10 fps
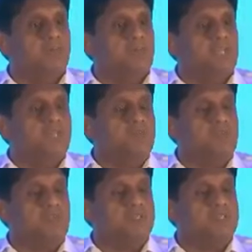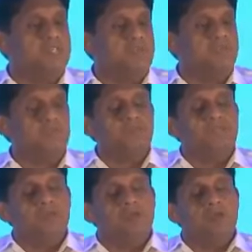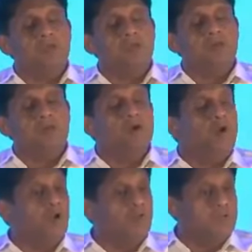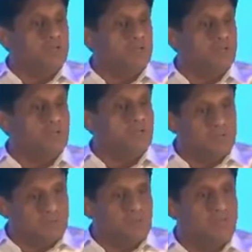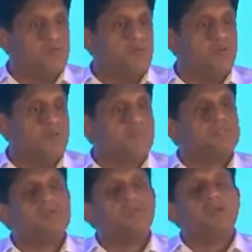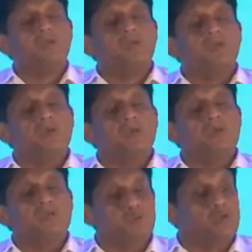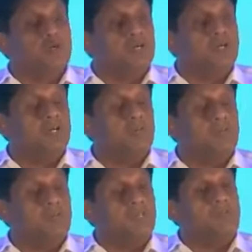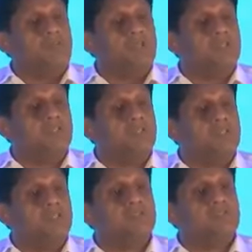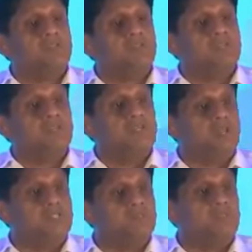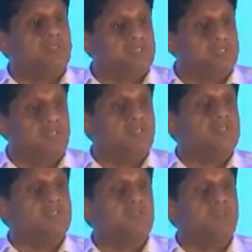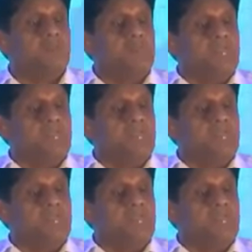in implementing all our development programs. And sure, in creating these industrial estates,